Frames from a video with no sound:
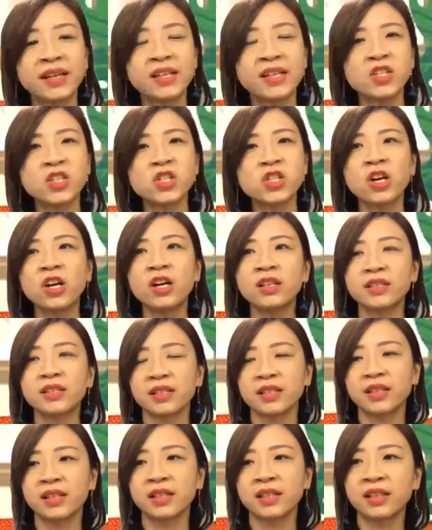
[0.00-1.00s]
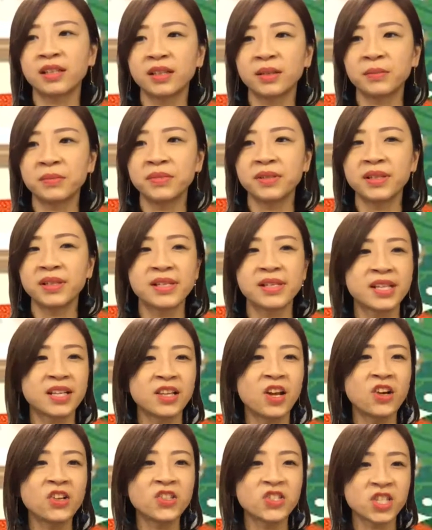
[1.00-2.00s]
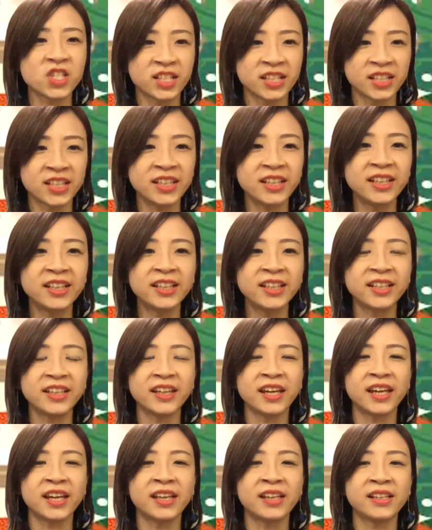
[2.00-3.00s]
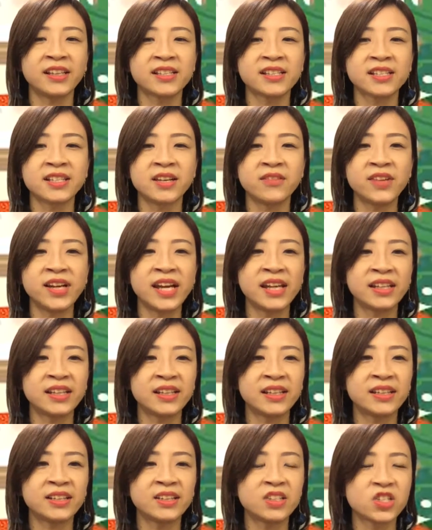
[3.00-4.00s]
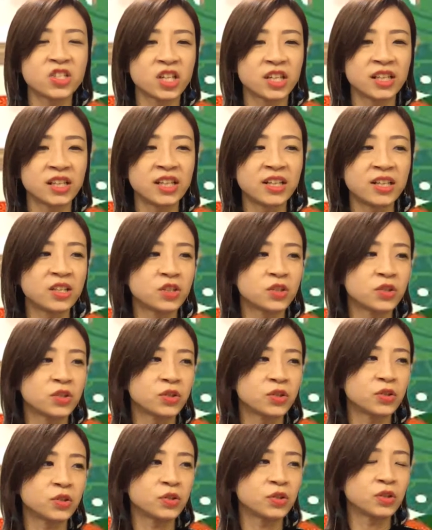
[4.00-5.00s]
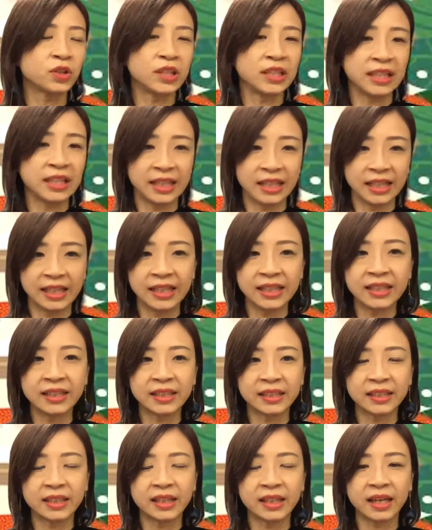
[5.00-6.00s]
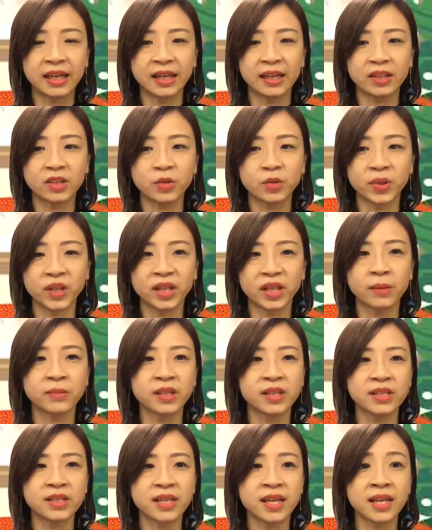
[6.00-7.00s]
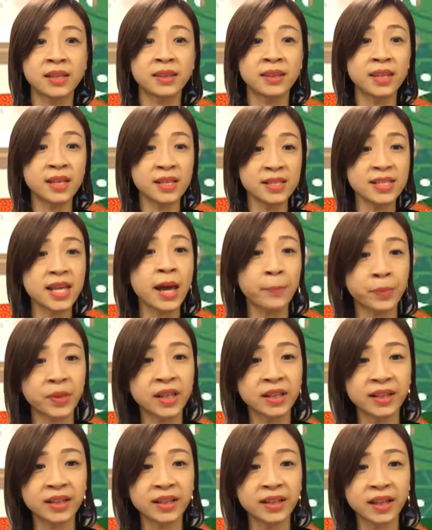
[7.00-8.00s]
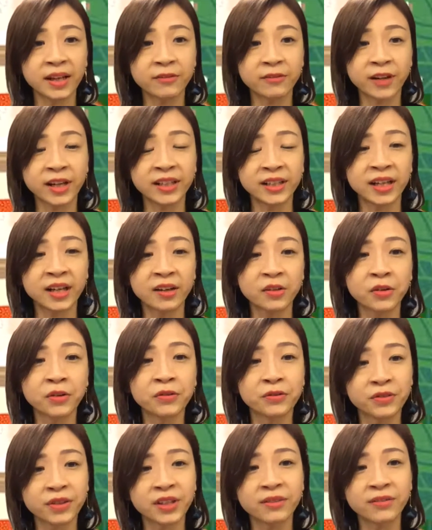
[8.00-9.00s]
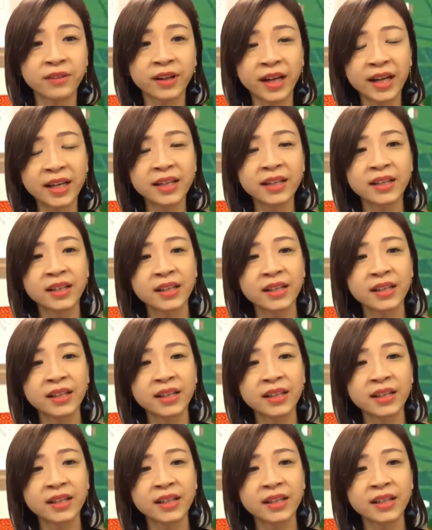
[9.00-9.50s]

in short, it's a long journey and it's a never-ending journey to learn and to pick up things. And things happen like right now, COVID, right?